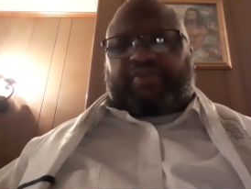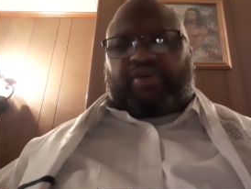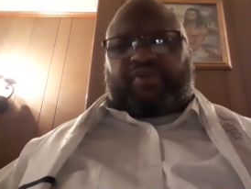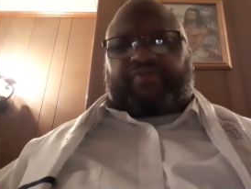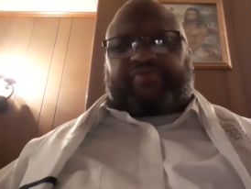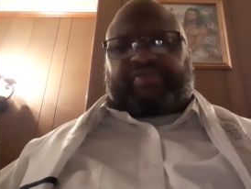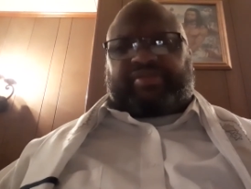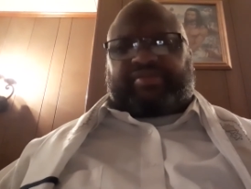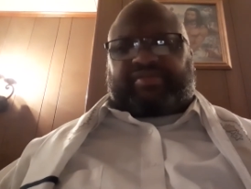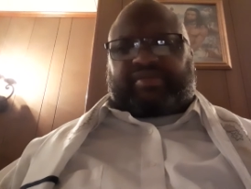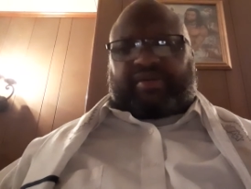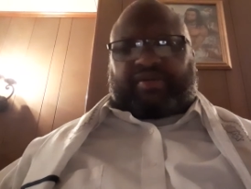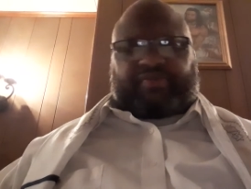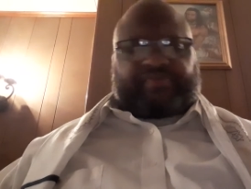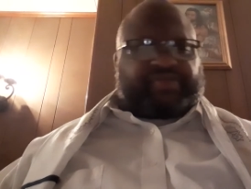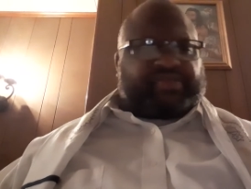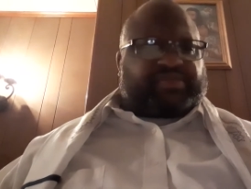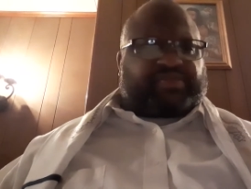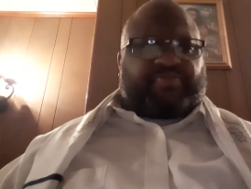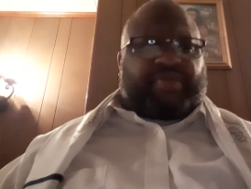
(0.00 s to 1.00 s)
off this off
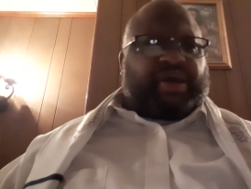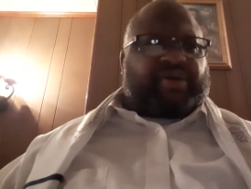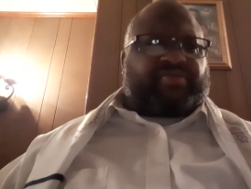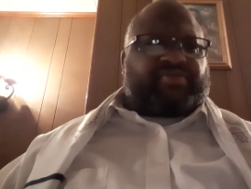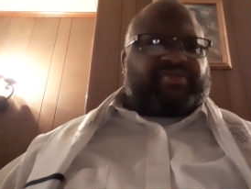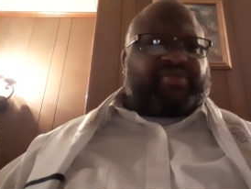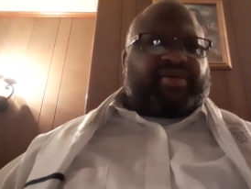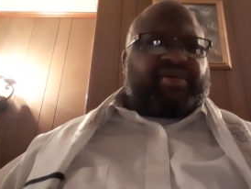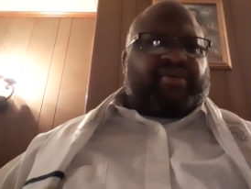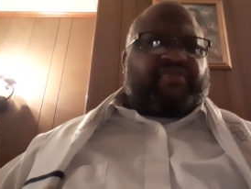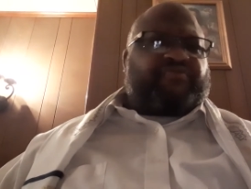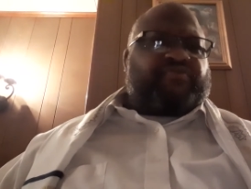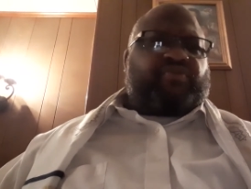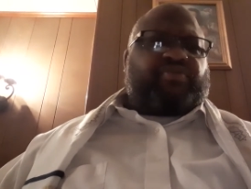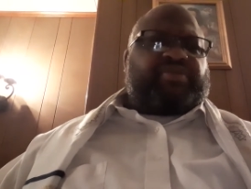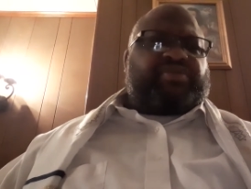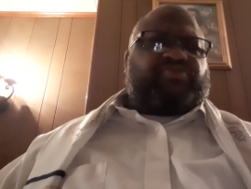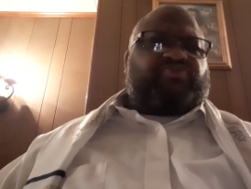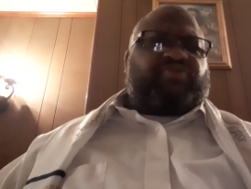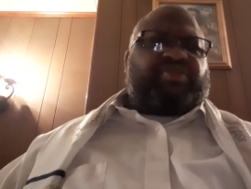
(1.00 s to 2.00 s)
this mountain,
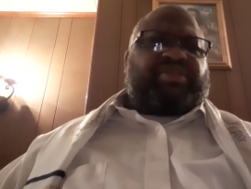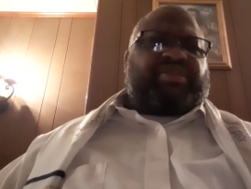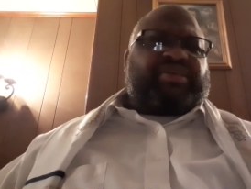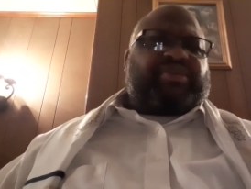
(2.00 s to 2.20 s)
for it is written.